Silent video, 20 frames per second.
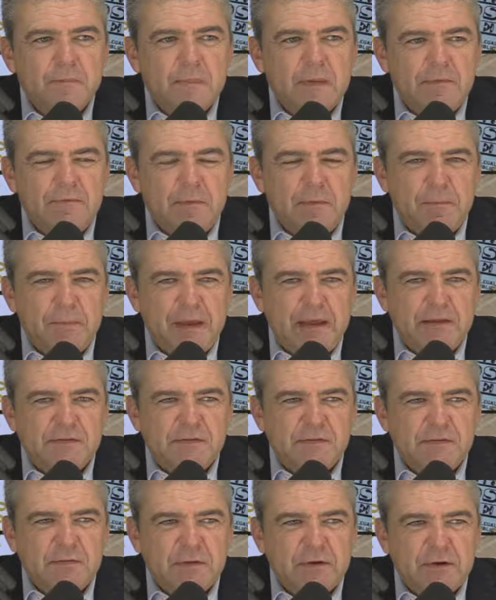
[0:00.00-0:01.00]
If it
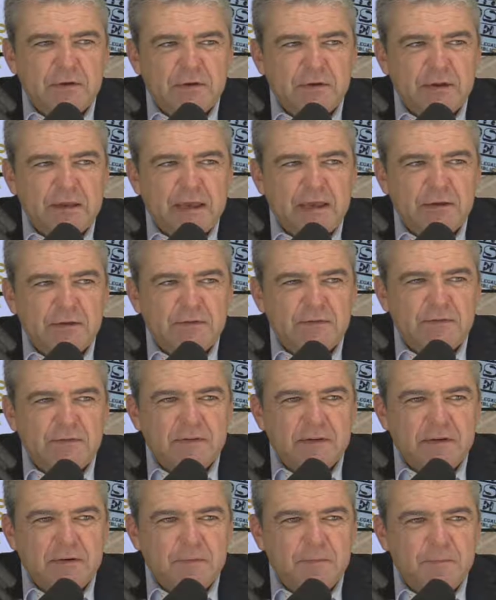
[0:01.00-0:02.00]
passes 300K, you'd
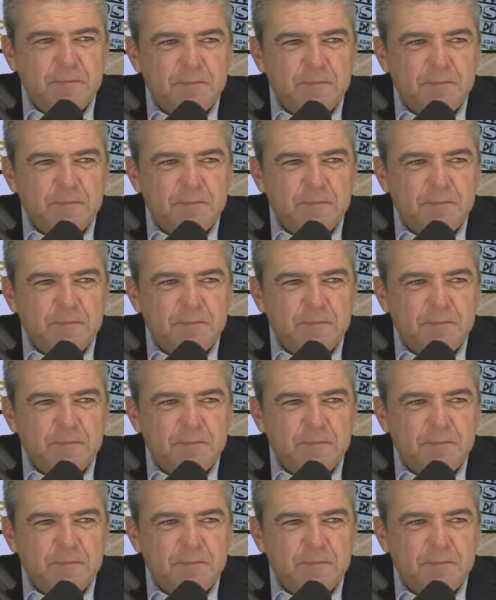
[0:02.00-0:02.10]
sell.